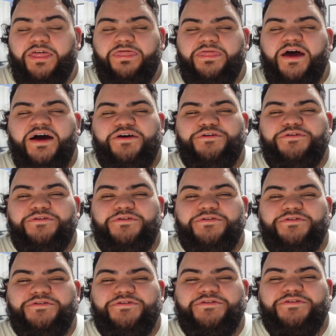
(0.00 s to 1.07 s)
And now,
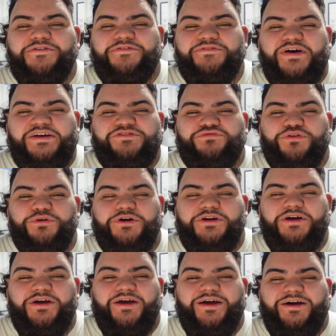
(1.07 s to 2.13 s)
fast forward,